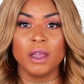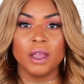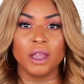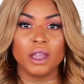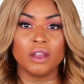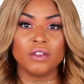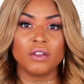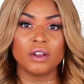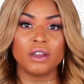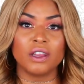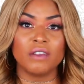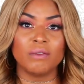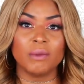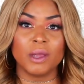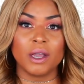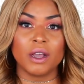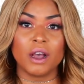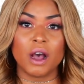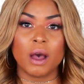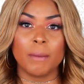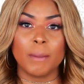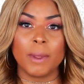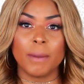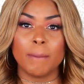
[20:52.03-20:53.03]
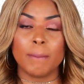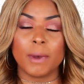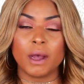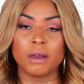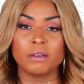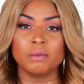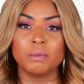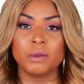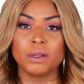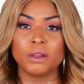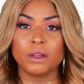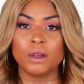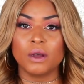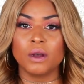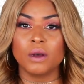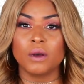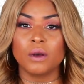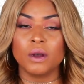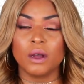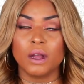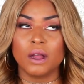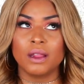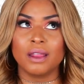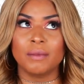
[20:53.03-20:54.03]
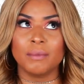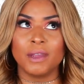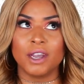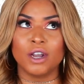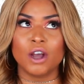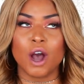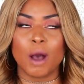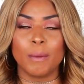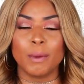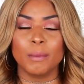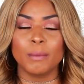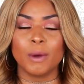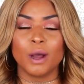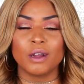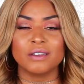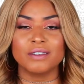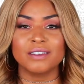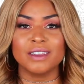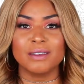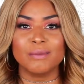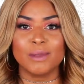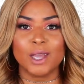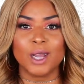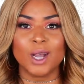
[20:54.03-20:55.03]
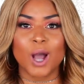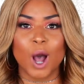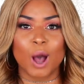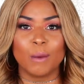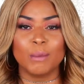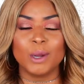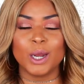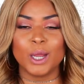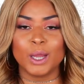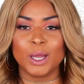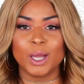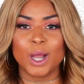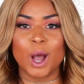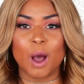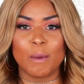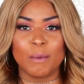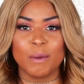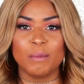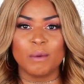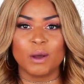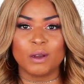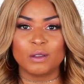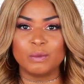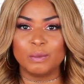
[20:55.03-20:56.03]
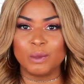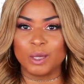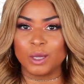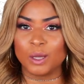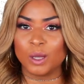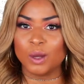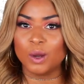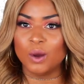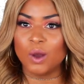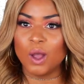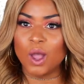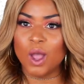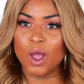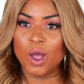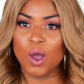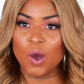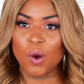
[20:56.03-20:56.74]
Either leave me a comment box below, leave me a comment in the comment box below,